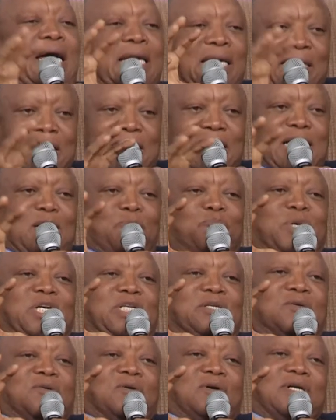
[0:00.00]
another
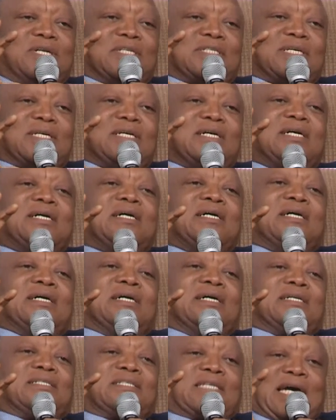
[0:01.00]
company called
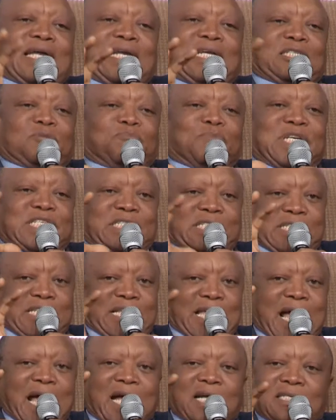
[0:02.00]
Thales
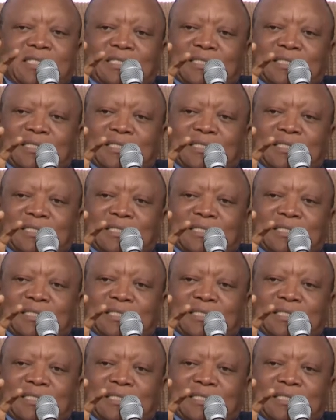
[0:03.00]
Mazia.